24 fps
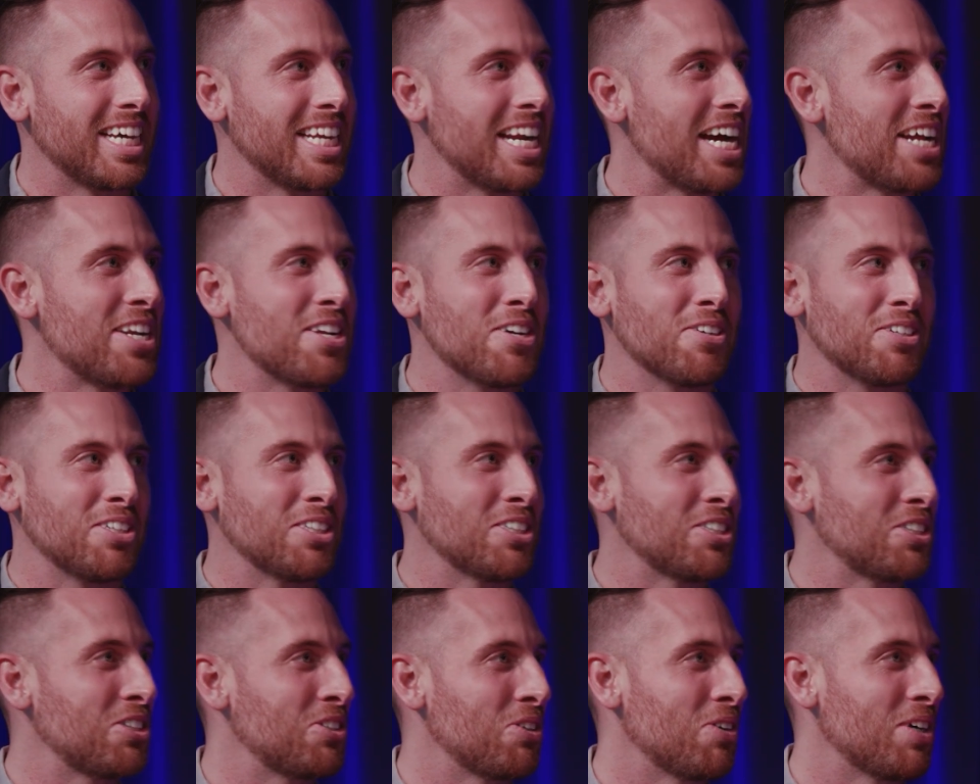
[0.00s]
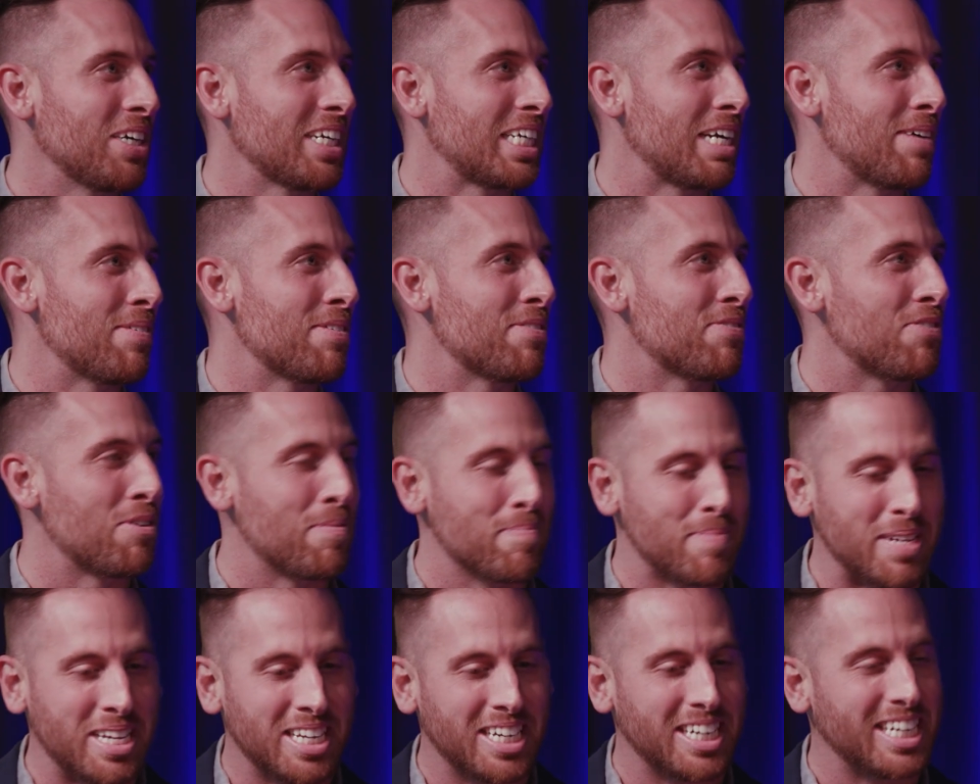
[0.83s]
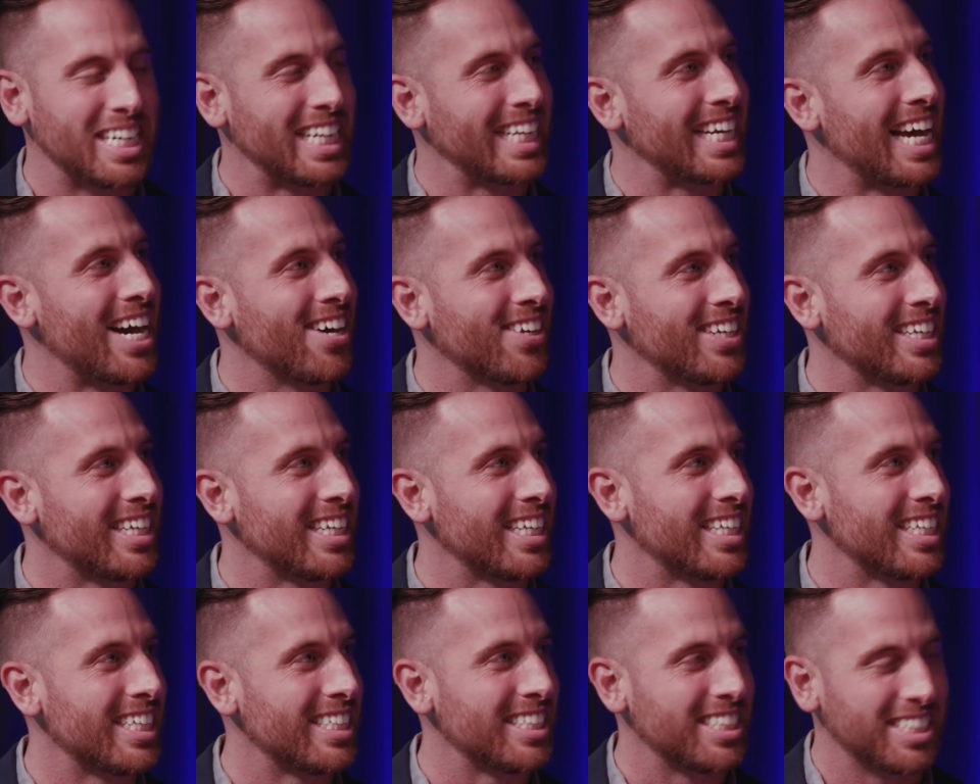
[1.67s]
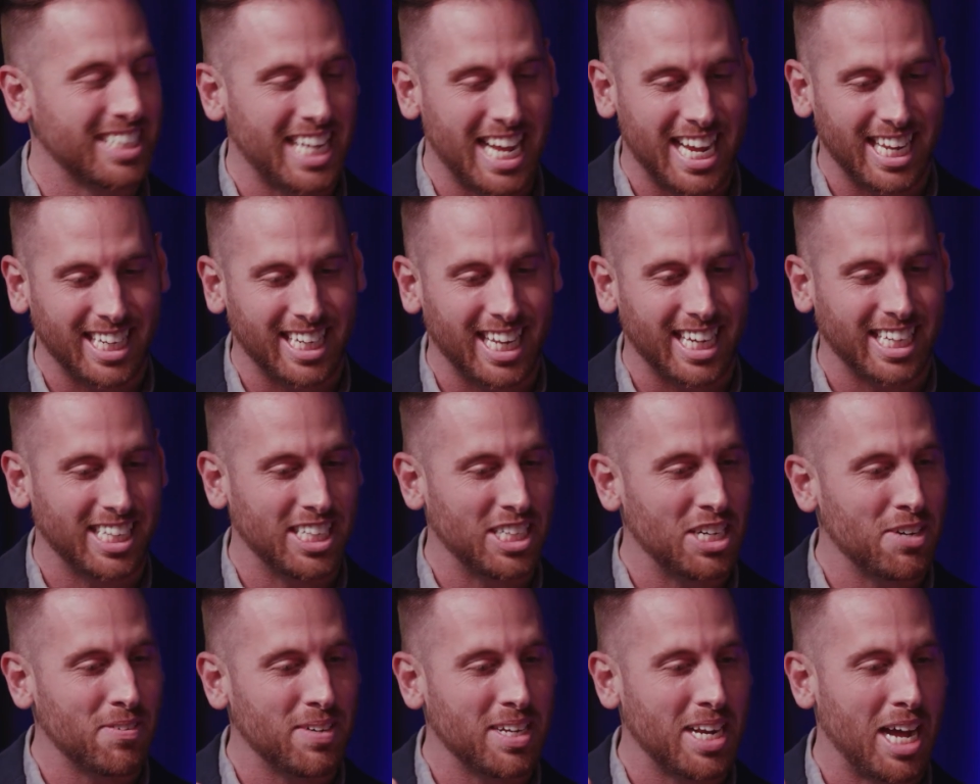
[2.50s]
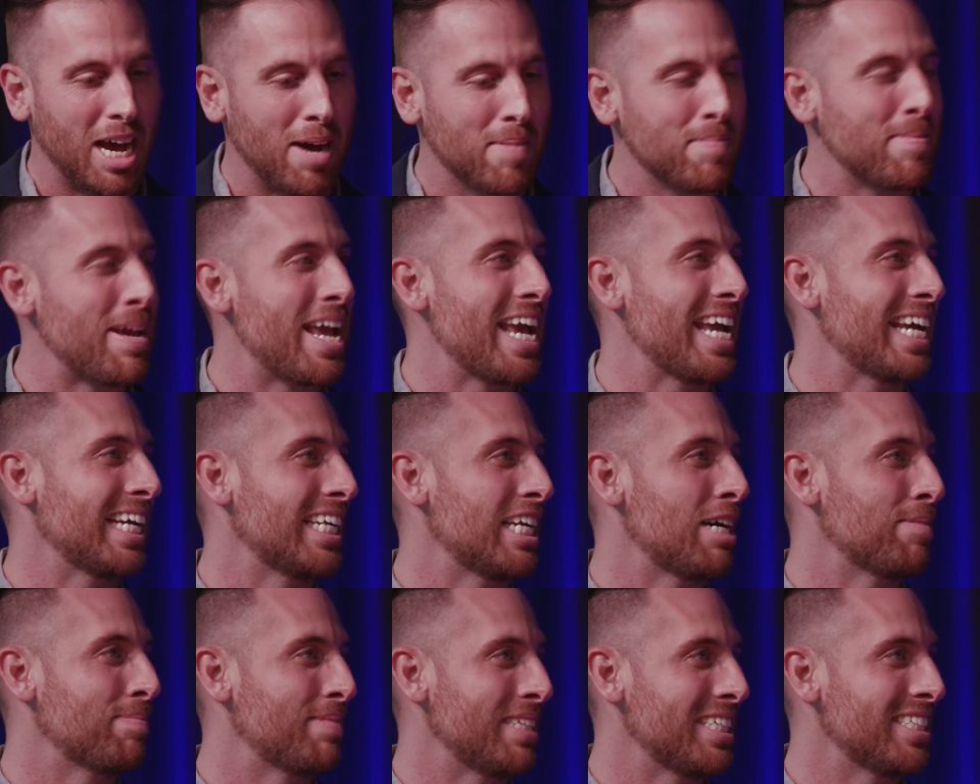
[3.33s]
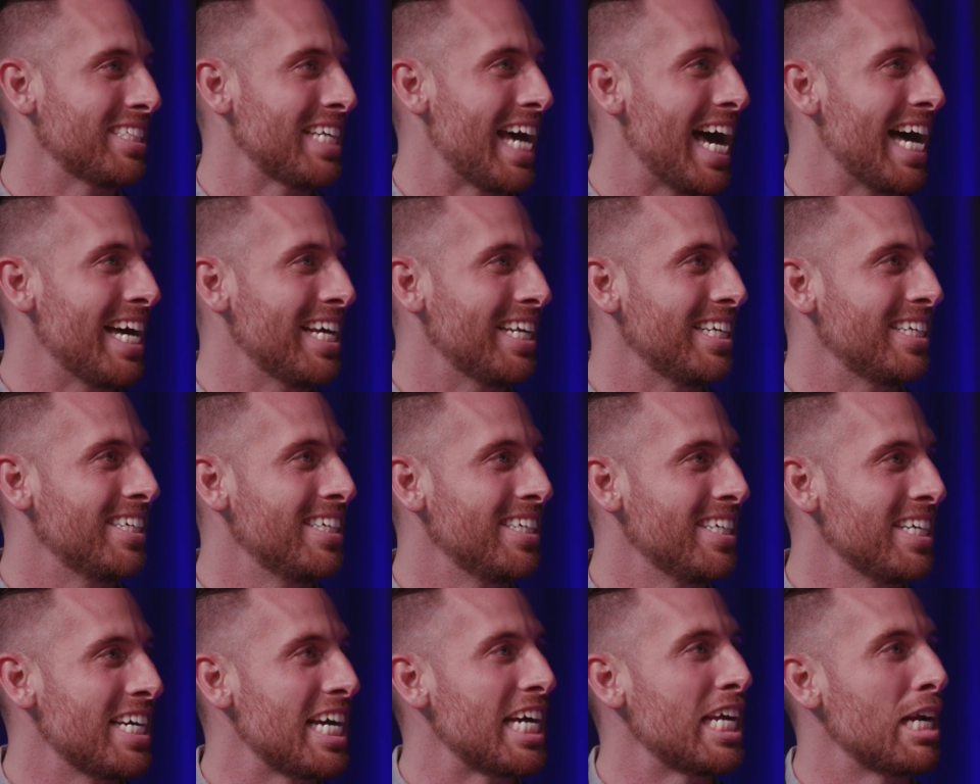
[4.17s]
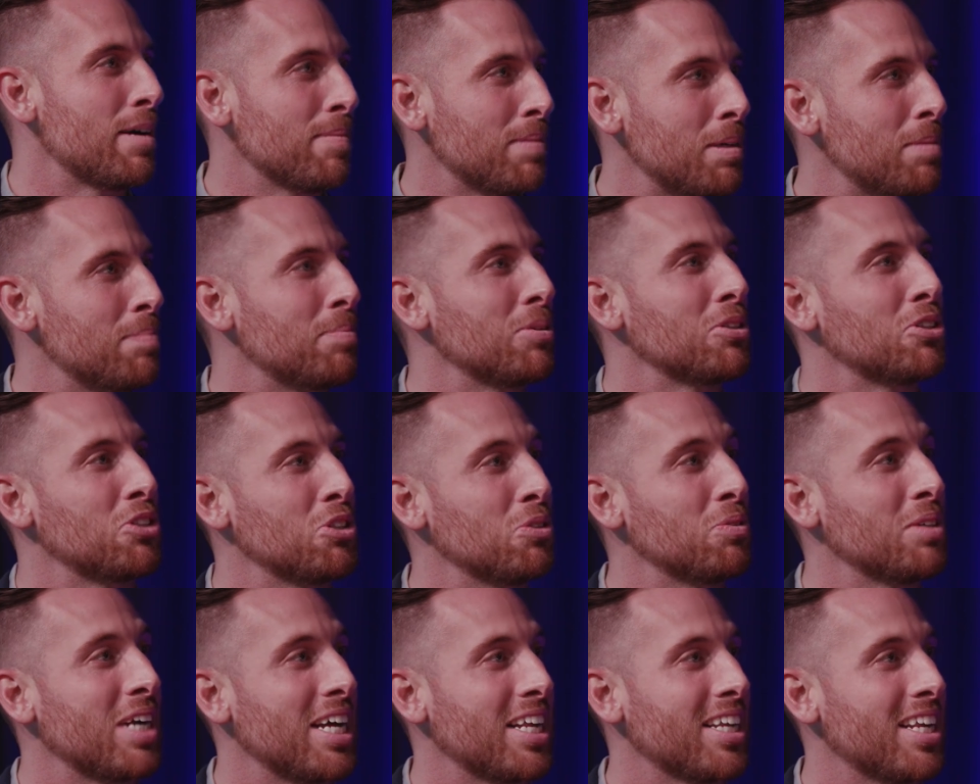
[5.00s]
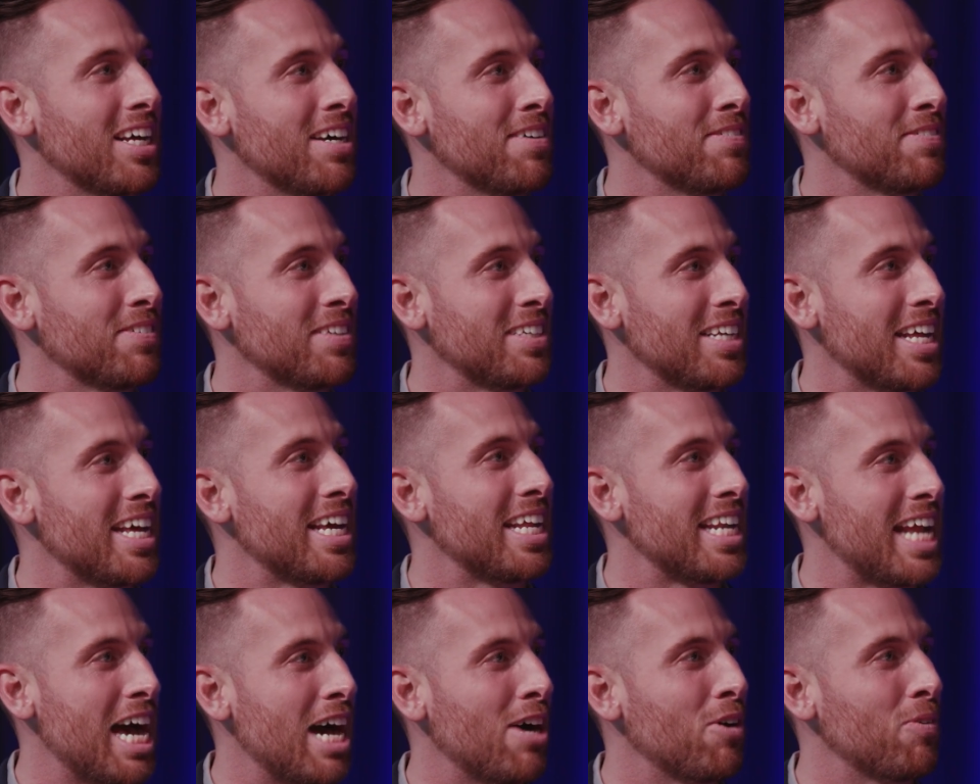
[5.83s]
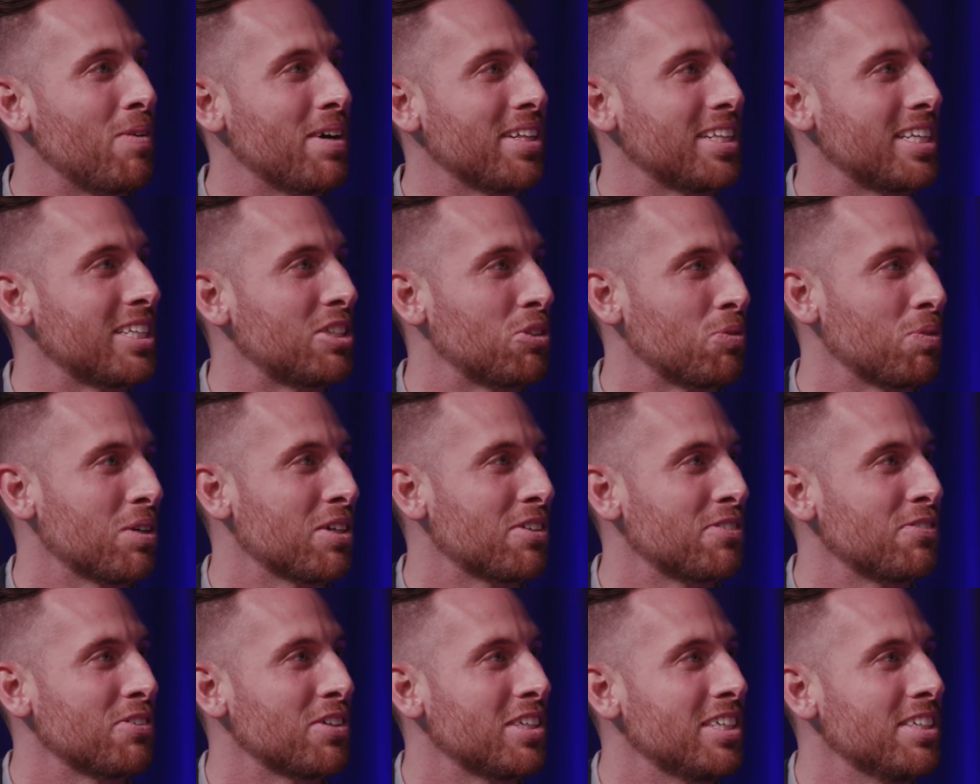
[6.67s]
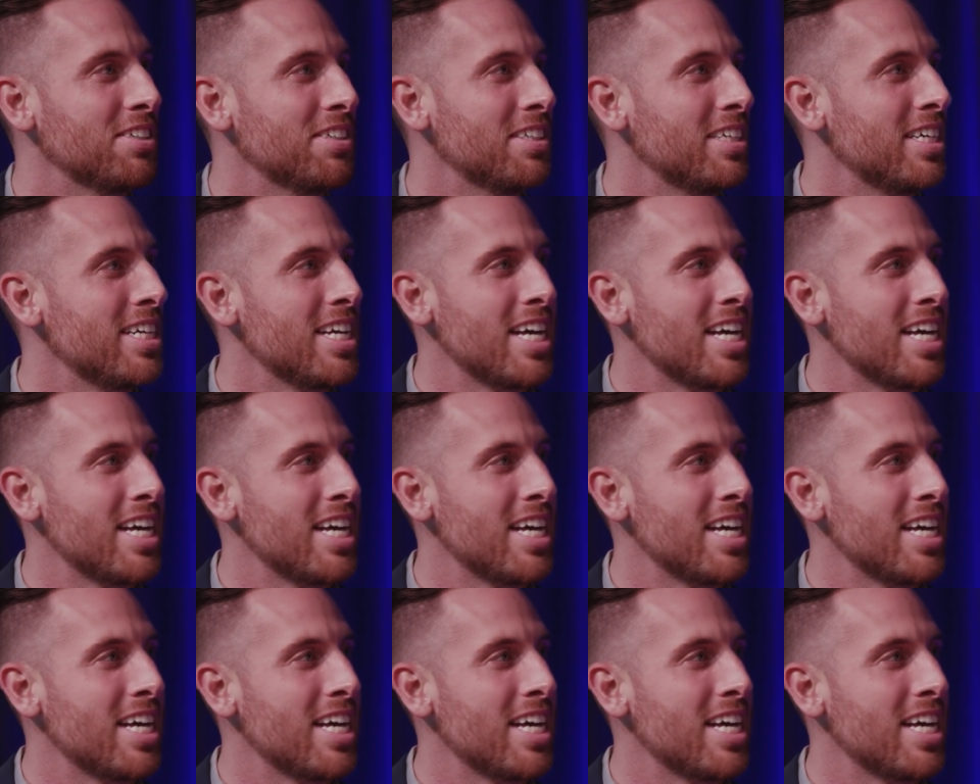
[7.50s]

And I know your story coming from being an accountant and then saying like, you know what, I'm hanging up this hat and I'm going to pursue what I love, and how well that's worked for you.